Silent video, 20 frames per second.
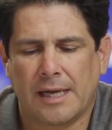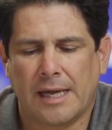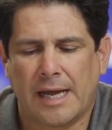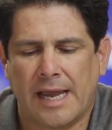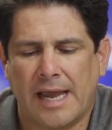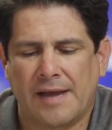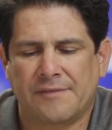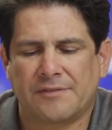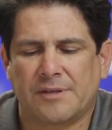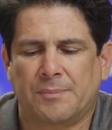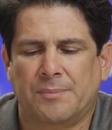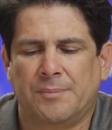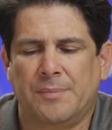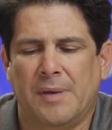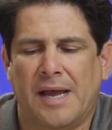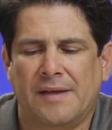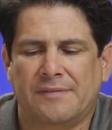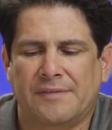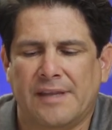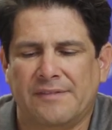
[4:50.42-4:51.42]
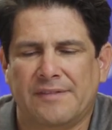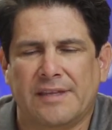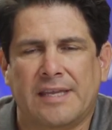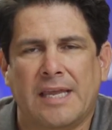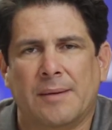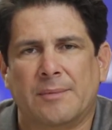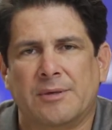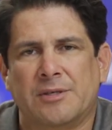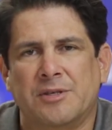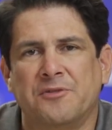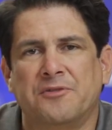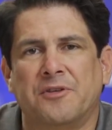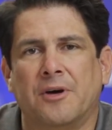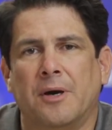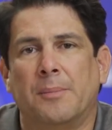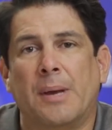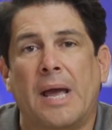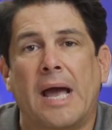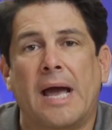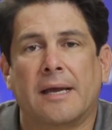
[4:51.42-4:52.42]
I have to I have to have the camera too
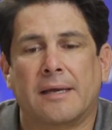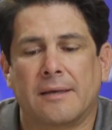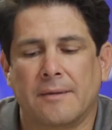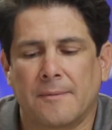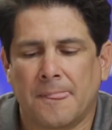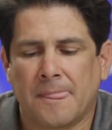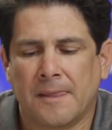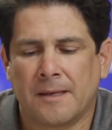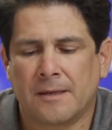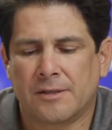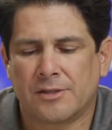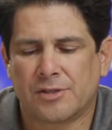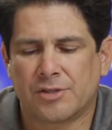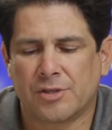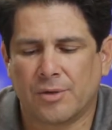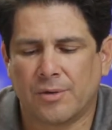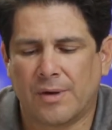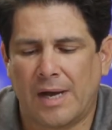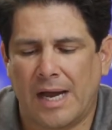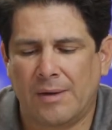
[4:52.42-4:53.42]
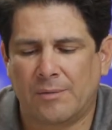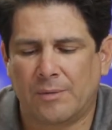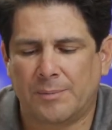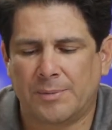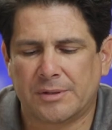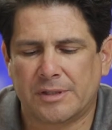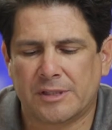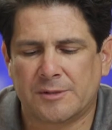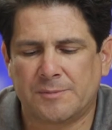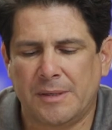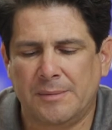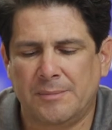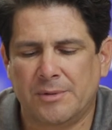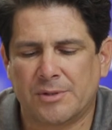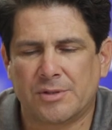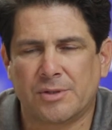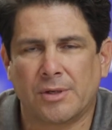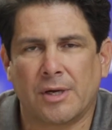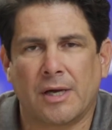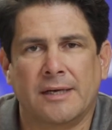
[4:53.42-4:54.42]
far back. So I will put the speed
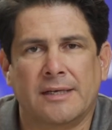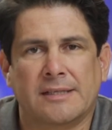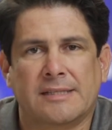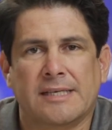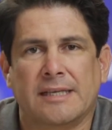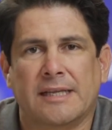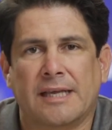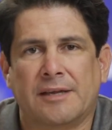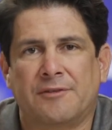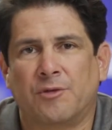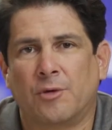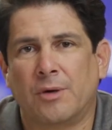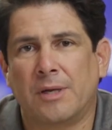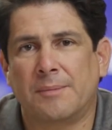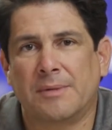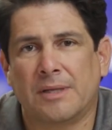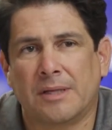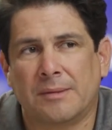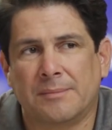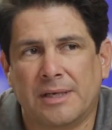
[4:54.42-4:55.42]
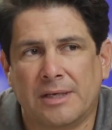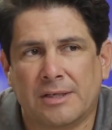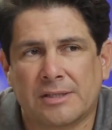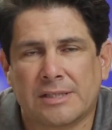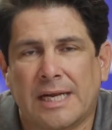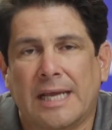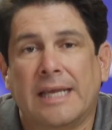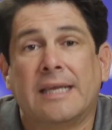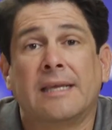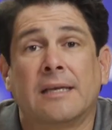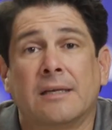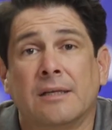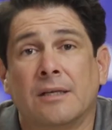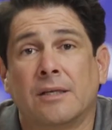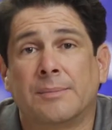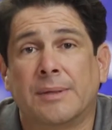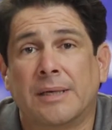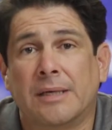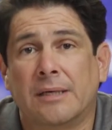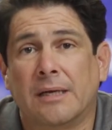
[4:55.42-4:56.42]
booster on. It's at like 40 millimeters, and I can get a
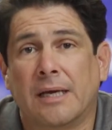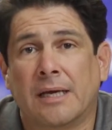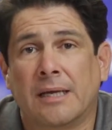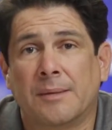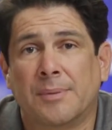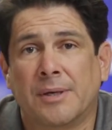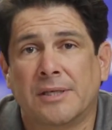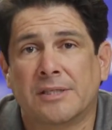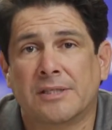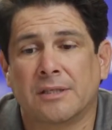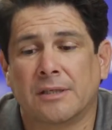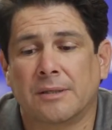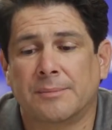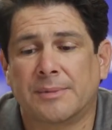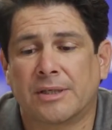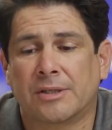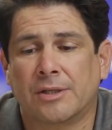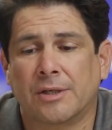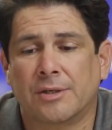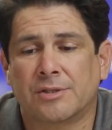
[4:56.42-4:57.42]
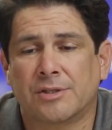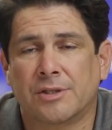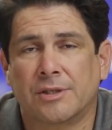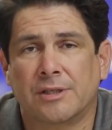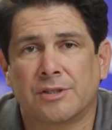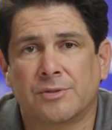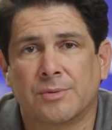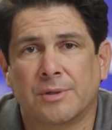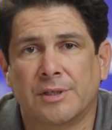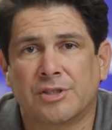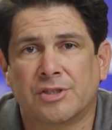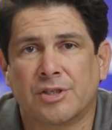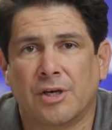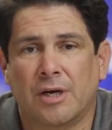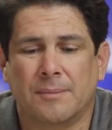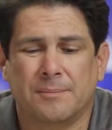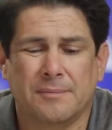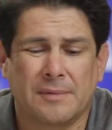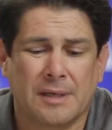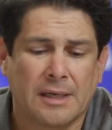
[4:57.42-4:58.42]
little bit. I can punch it a little bit closer, and it's really
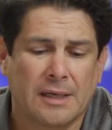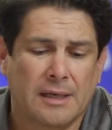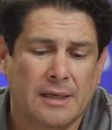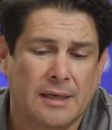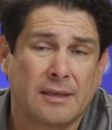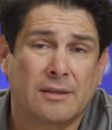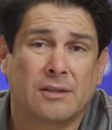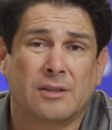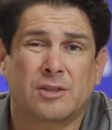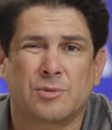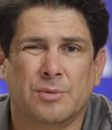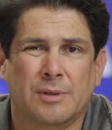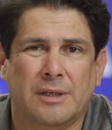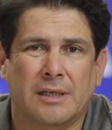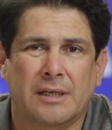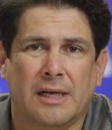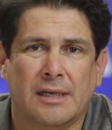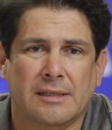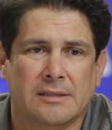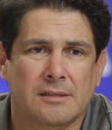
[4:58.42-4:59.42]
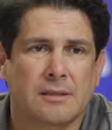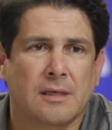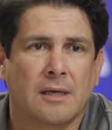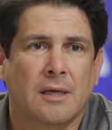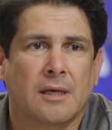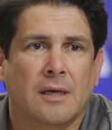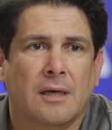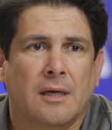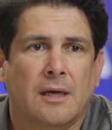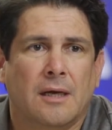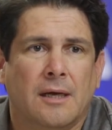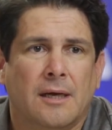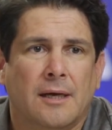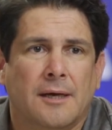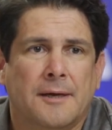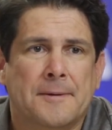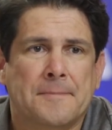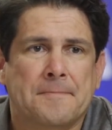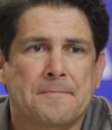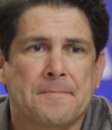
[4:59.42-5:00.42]
sharp. It looks really nice.
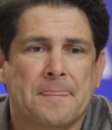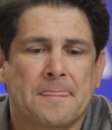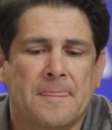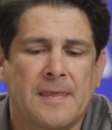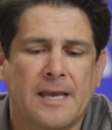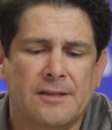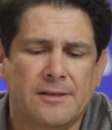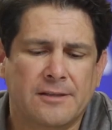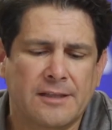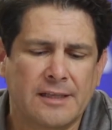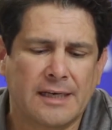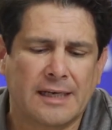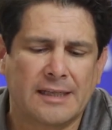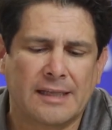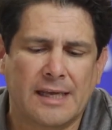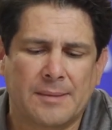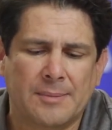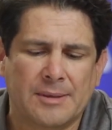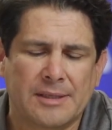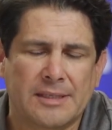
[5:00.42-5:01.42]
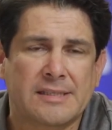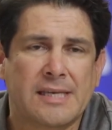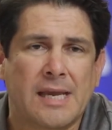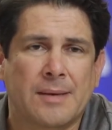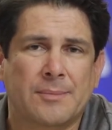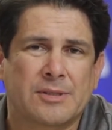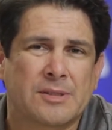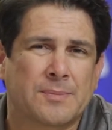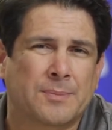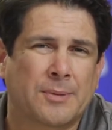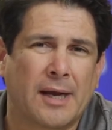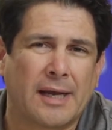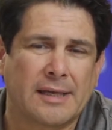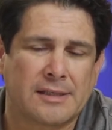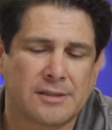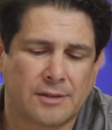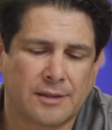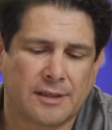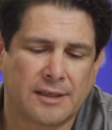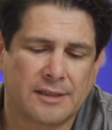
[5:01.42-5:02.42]
Um, the other thing that I like about this camera is the
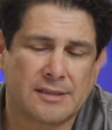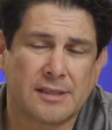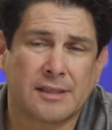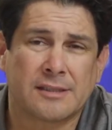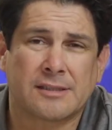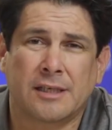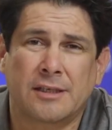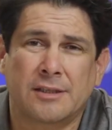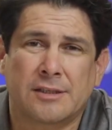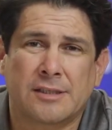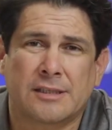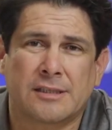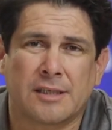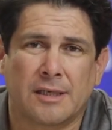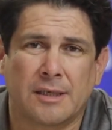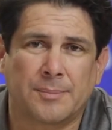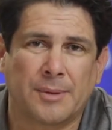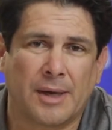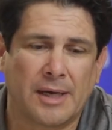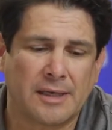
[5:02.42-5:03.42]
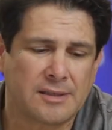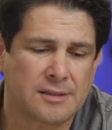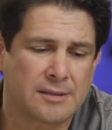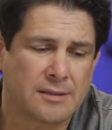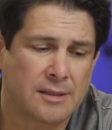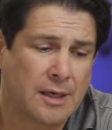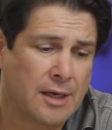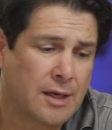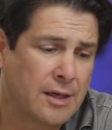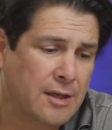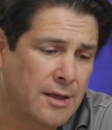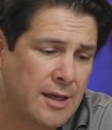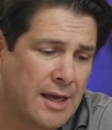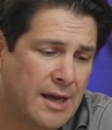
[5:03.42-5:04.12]
price. Look, it's it's under 600 bucks. You